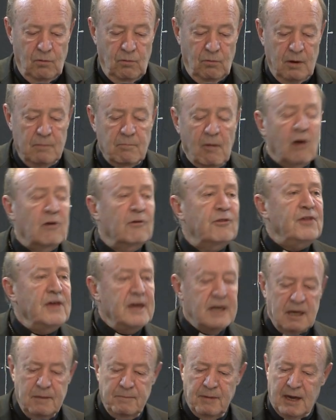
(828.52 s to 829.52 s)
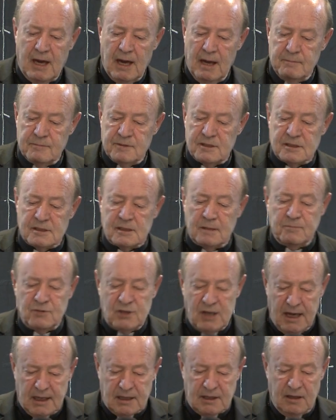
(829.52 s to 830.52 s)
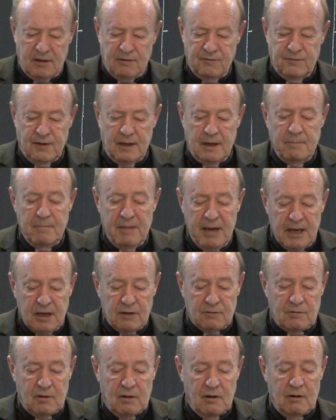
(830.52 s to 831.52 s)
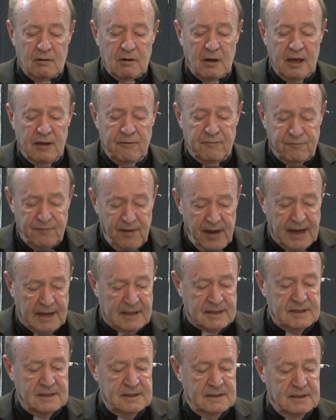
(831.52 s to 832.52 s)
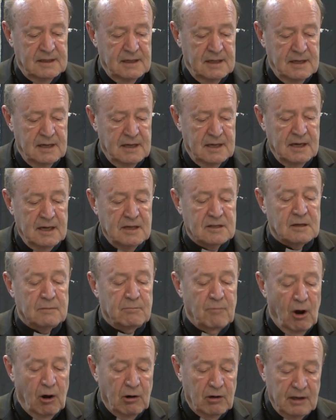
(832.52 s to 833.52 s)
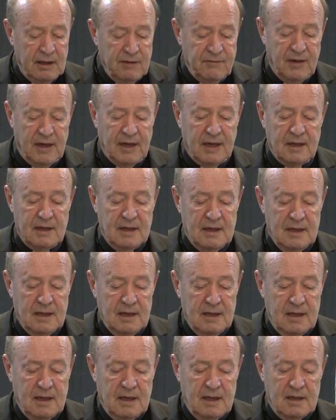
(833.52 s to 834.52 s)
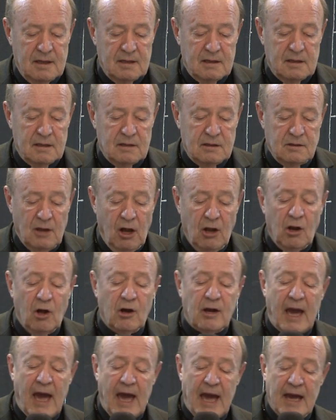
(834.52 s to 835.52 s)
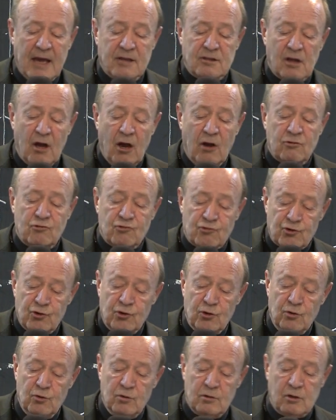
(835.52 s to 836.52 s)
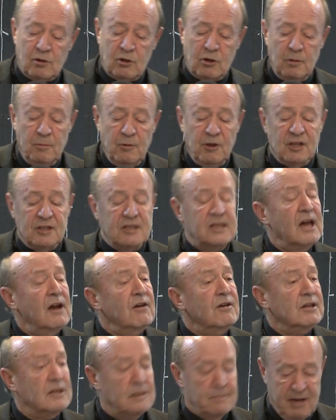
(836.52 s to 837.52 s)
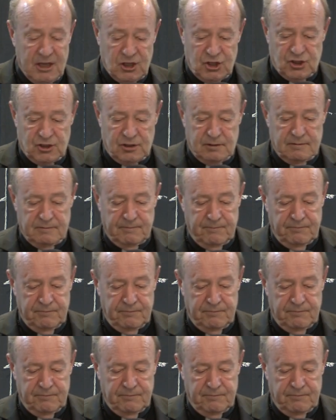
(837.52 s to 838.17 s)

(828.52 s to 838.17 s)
When moral thinking becomes subjective, an immediate effect is that moral living no longer has a true communitarian dimension.